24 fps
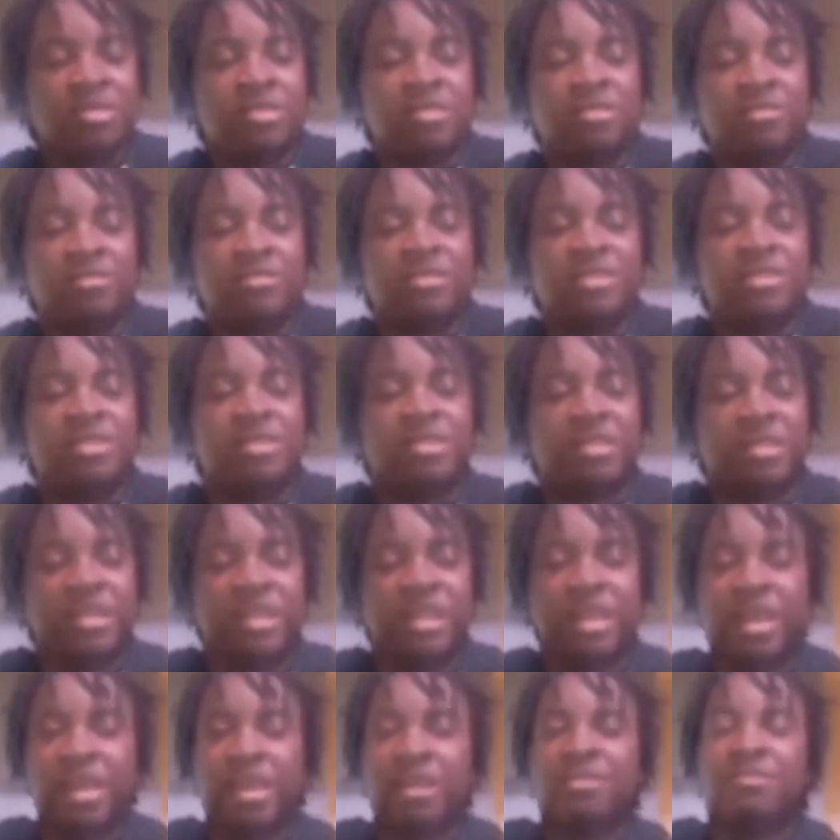the reason I
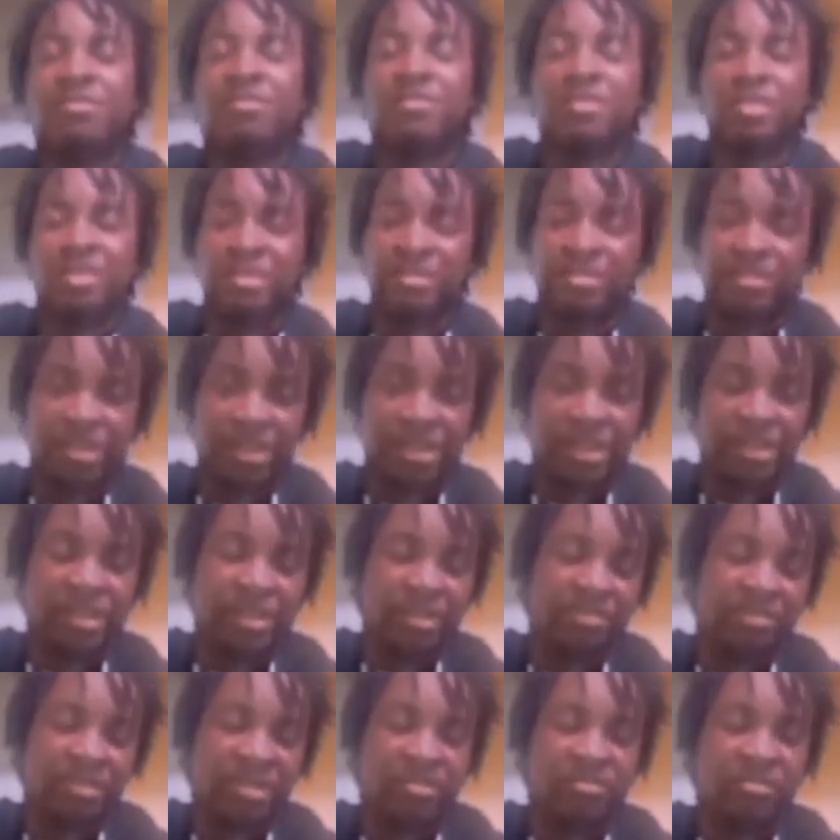have these lighting
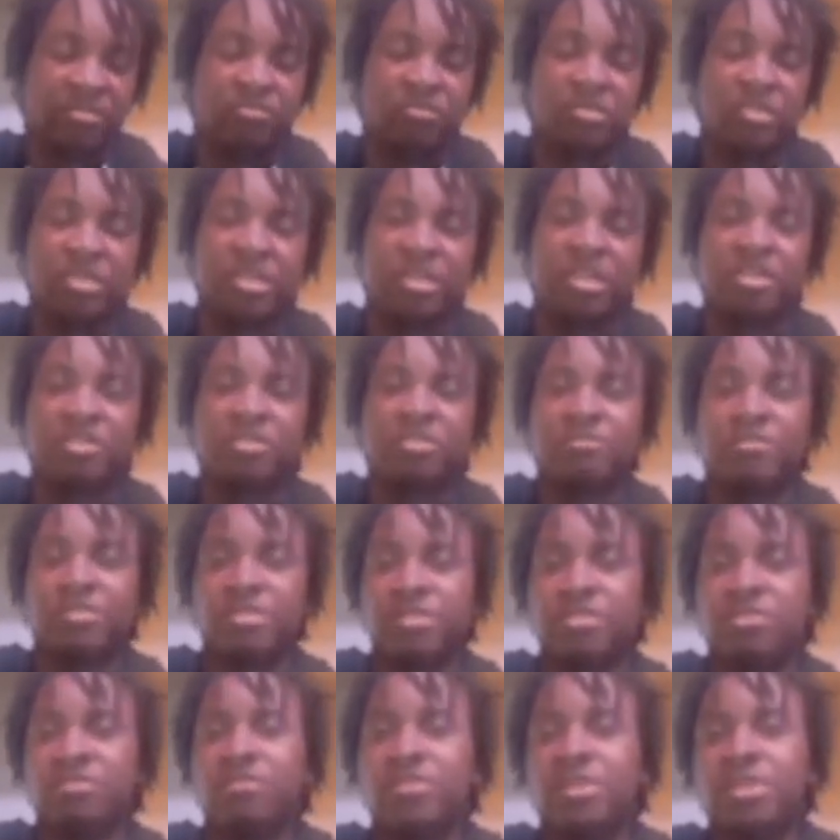up my room right now is for
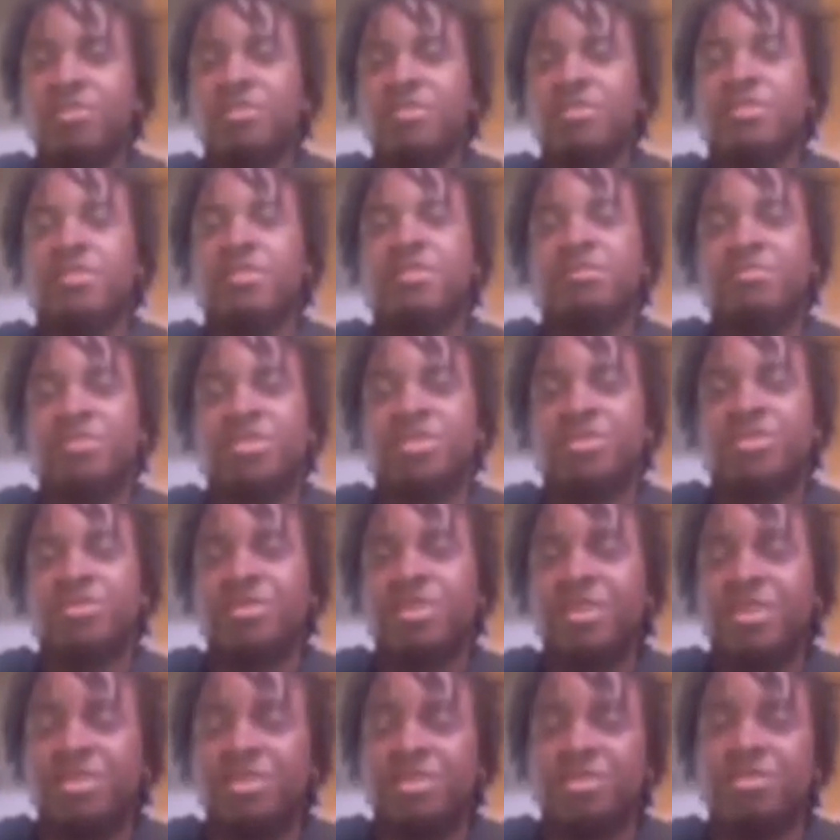this video to
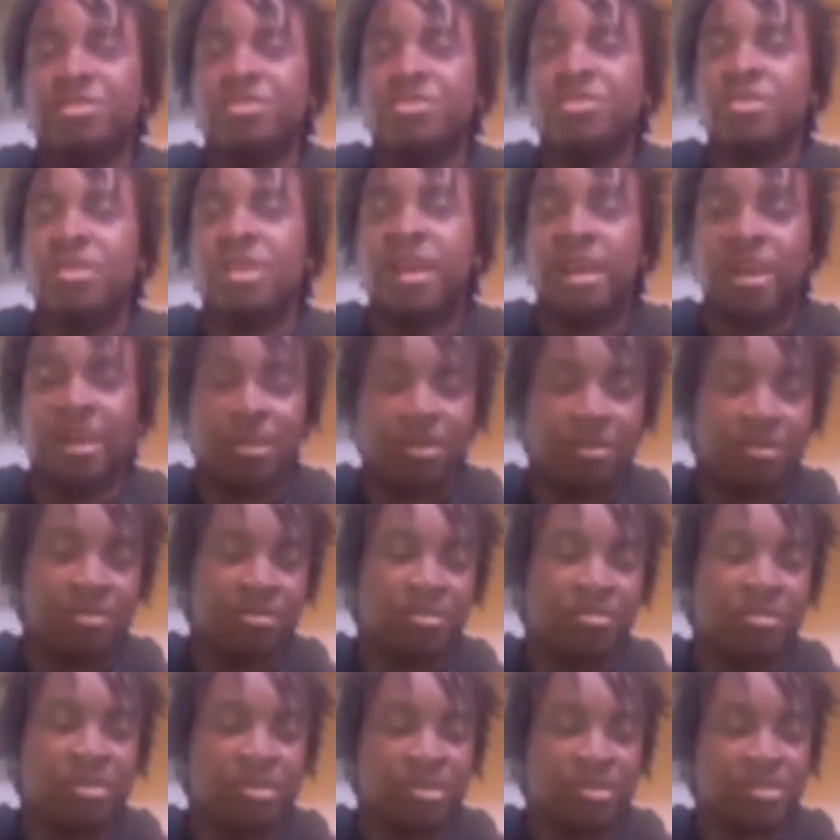demonstrate to you how
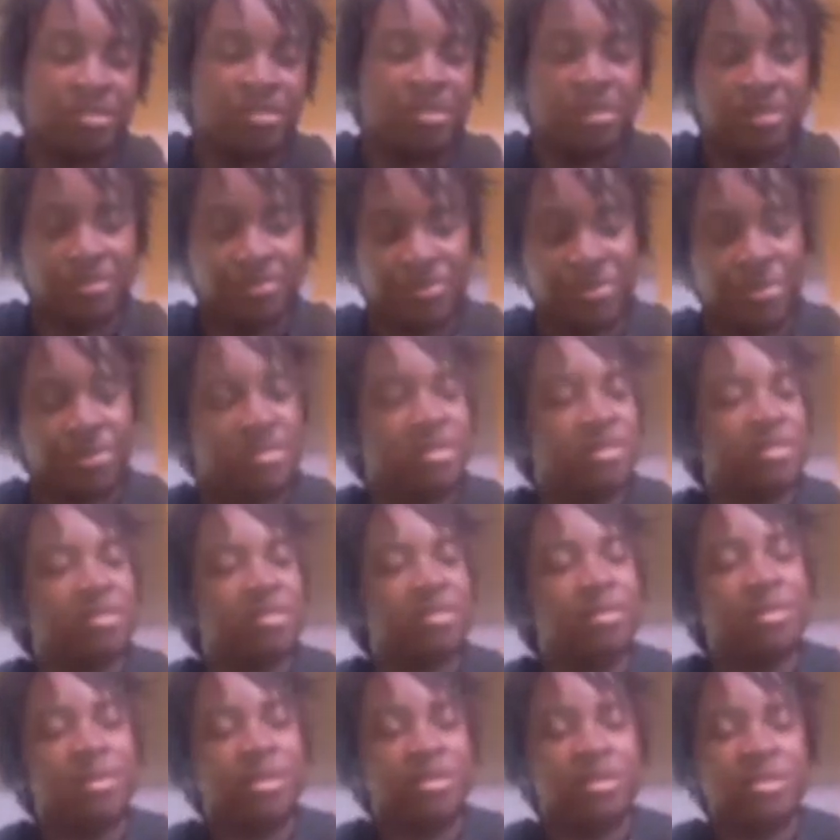good they work.
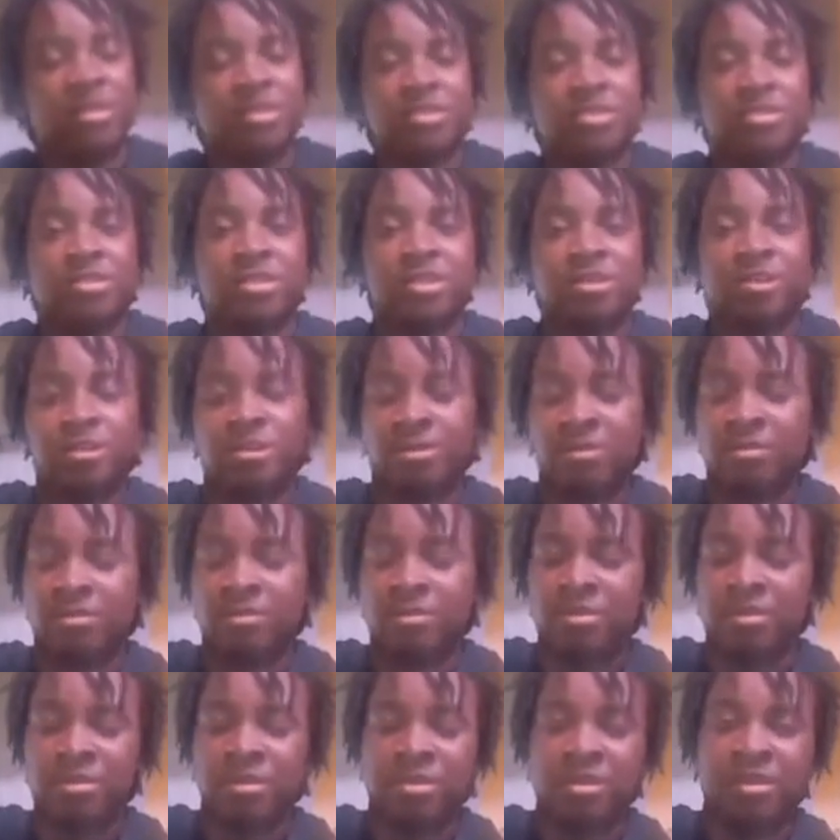So
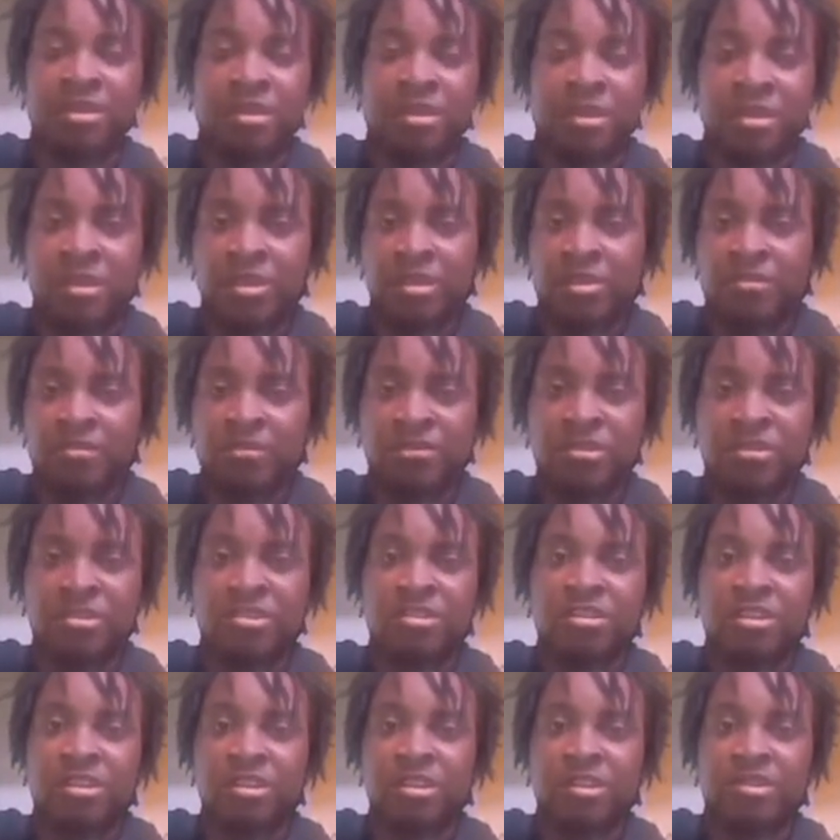
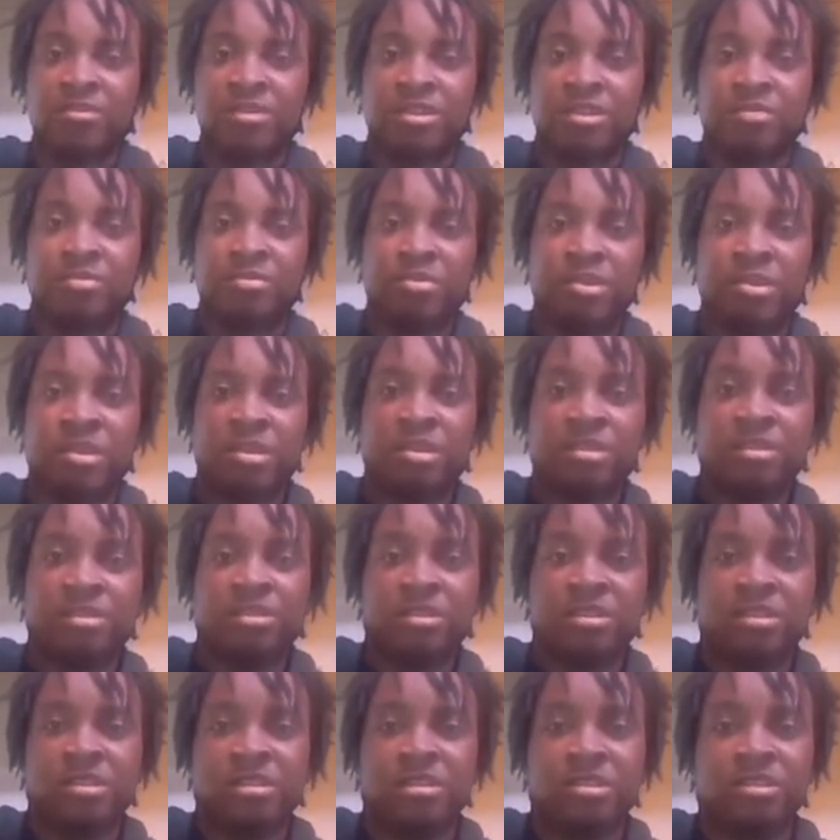first color I'm going to press
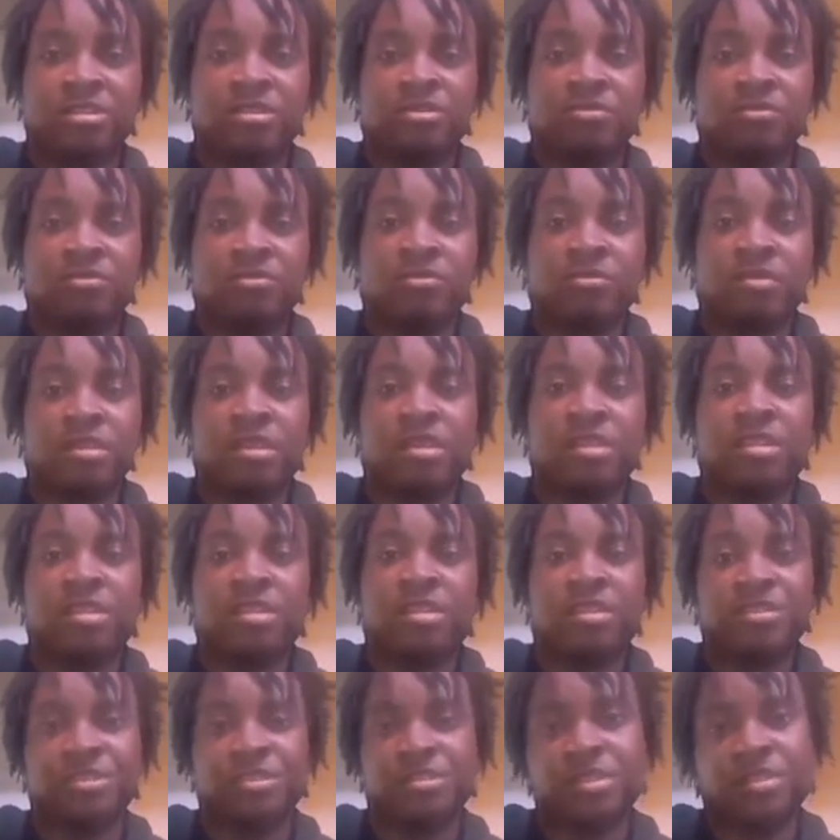is red,
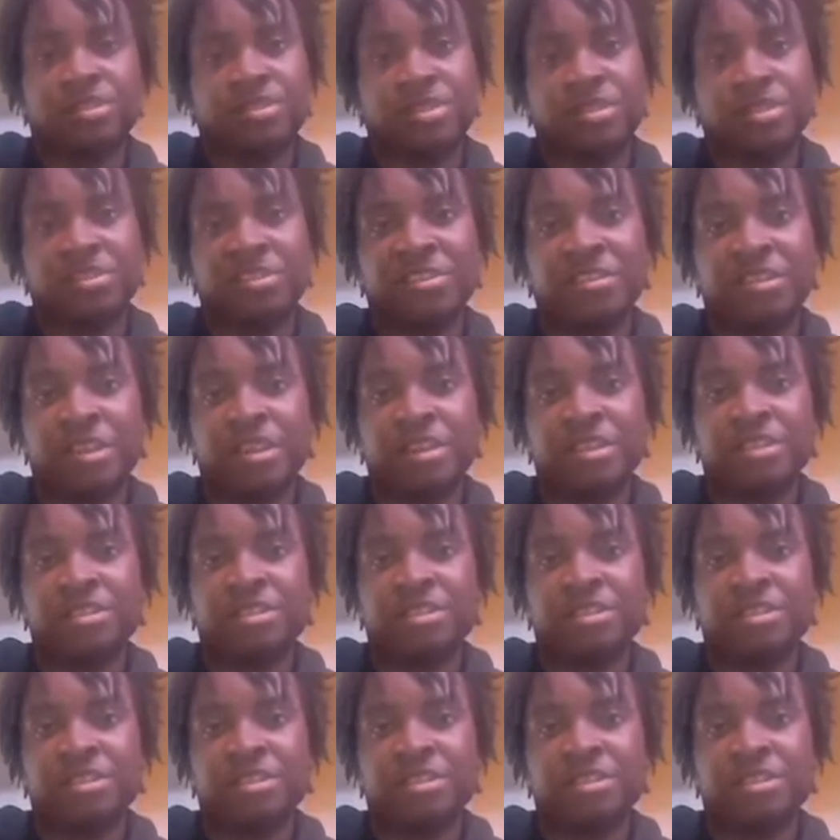and you're going to see the lighting